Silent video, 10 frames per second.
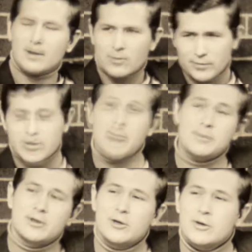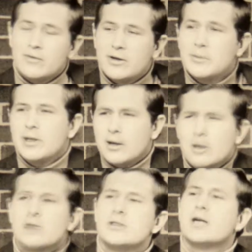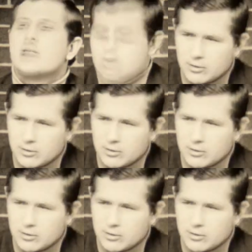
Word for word: We've taped two of them, and they look just